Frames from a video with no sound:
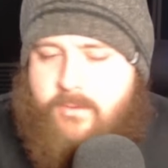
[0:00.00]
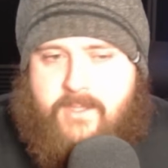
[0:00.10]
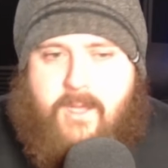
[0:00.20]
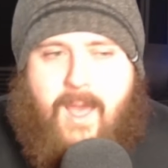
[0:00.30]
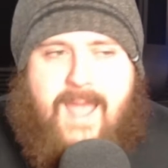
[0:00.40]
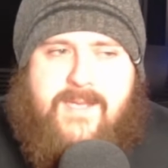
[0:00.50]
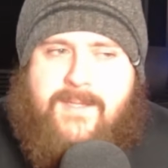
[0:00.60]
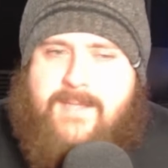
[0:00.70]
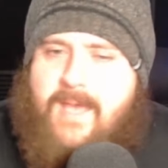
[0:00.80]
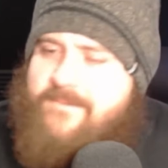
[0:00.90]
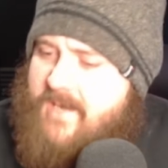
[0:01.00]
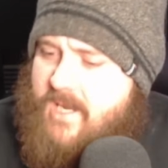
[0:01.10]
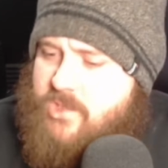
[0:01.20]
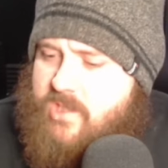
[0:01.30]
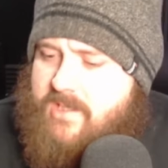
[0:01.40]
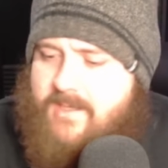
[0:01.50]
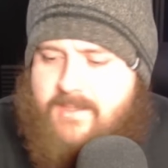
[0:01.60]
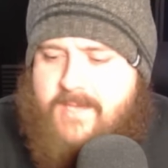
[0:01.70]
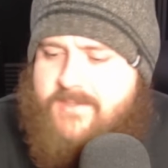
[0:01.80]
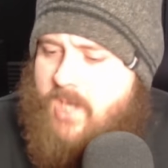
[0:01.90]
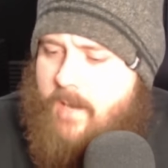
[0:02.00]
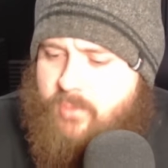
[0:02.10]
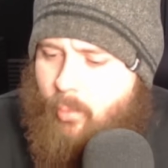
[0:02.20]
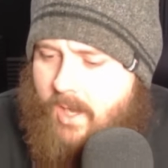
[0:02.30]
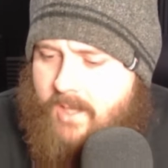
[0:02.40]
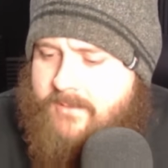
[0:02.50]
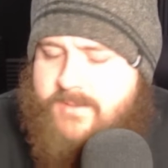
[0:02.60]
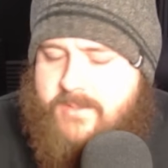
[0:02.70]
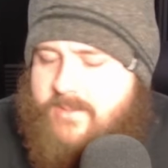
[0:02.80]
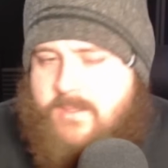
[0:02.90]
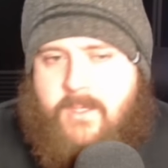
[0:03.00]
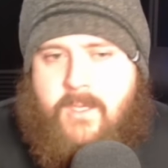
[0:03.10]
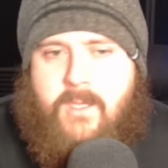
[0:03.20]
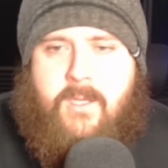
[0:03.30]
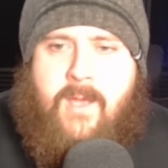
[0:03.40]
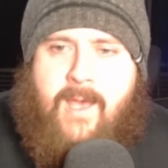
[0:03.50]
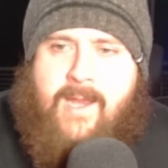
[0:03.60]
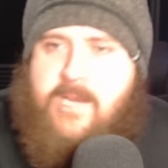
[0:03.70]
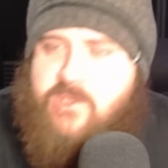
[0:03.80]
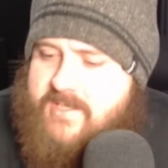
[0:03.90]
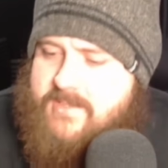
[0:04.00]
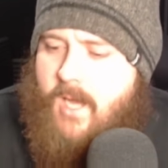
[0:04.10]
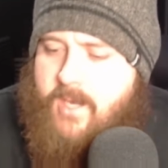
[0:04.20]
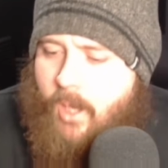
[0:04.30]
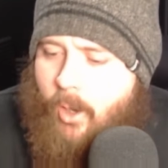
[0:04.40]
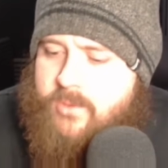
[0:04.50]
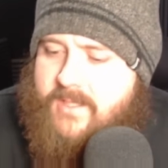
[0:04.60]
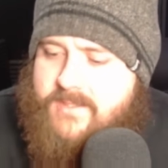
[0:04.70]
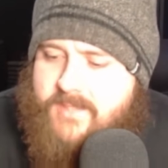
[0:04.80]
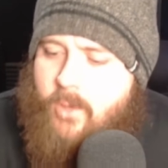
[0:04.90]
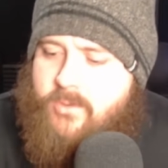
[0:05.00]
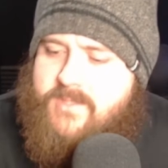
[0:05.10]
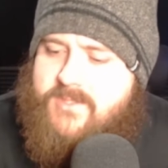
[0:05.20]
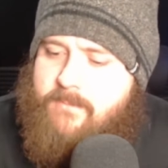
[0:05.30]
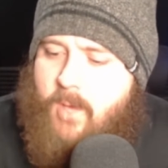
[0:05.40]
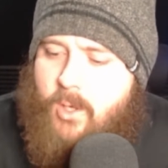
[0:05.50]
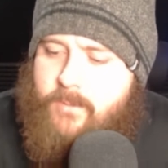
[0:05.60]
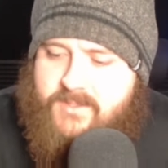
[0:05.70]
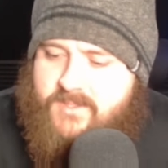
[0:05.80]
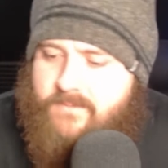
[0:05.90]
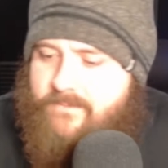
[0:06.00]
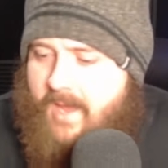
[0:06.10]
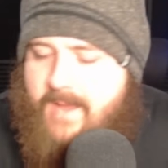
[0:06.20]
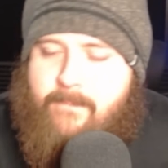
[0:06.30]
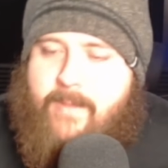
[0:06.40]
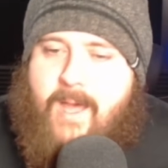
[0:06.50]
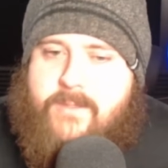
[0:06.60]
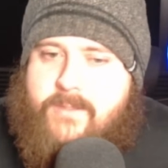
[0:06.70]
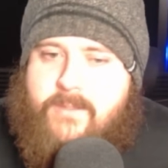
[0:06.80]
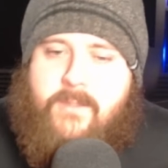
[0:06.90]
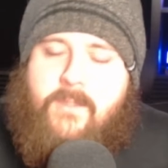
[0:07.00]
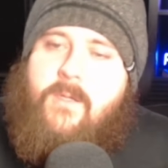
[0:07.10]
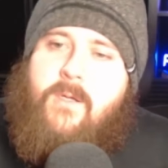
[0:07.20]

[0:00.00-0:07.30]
Or the guy didn't get finished and didn't get subbed once and actually started holding his own in some moments and fighting back.